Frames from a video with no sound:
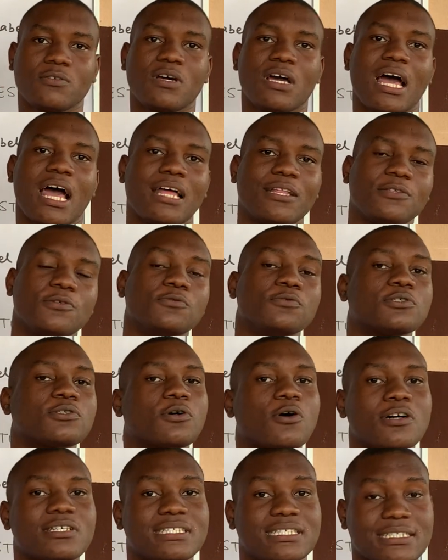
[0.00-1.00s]
and you
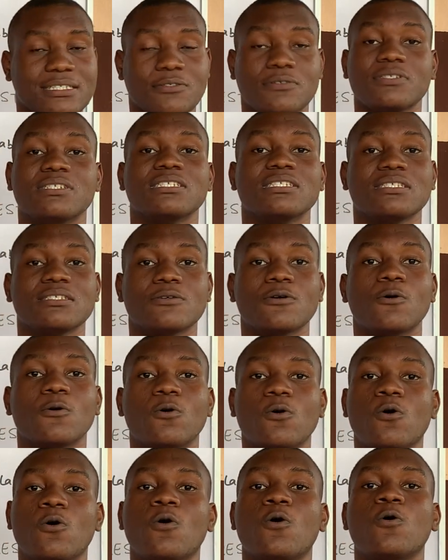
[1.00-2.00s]
score 0 in the
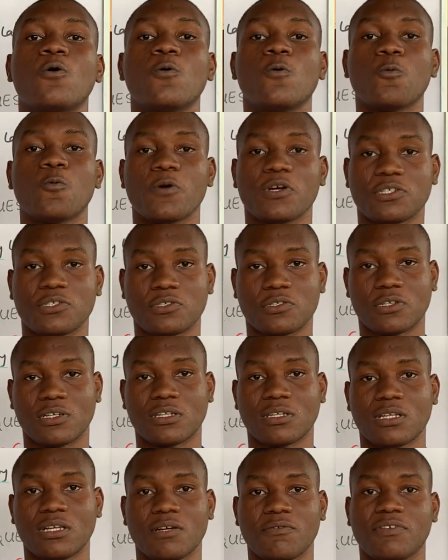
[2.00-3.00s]
whole question,